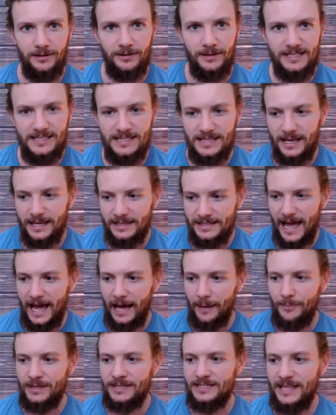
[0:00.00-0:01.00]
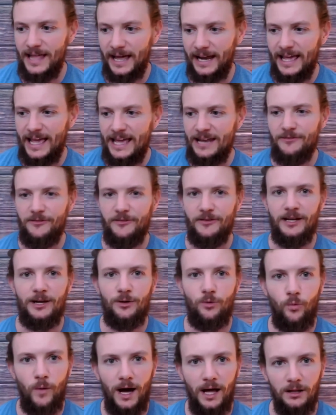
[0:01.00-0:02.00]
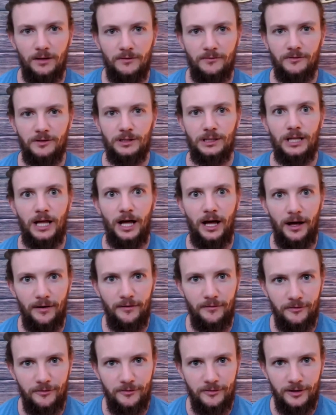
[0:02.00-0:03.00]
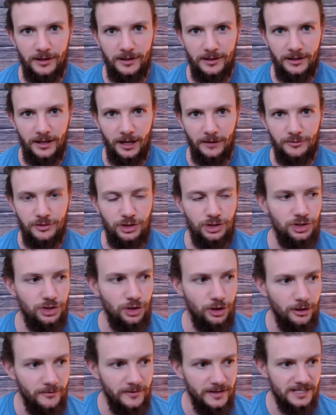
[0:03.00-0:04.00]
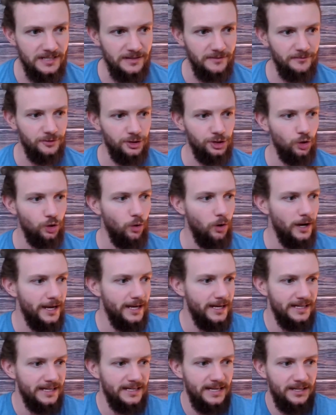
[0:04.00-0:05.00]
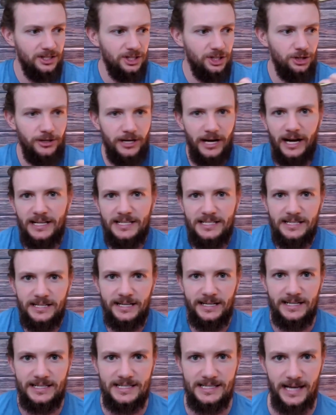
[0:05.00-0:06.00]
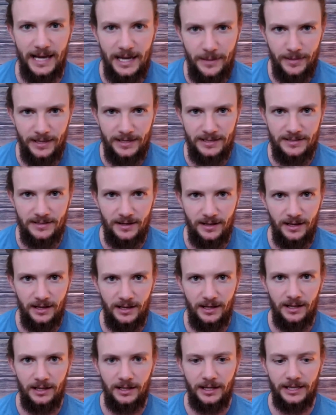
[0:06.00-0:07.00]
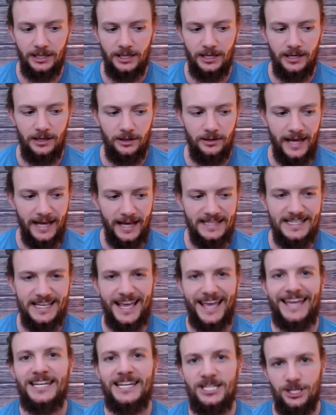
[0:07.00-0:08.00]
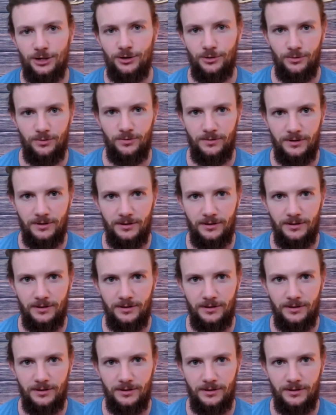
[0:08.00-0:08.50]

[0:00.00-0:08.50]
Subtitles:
This tap into that infinite well of love, of service, of joy, and curiosity and excitement. Like, that's in you.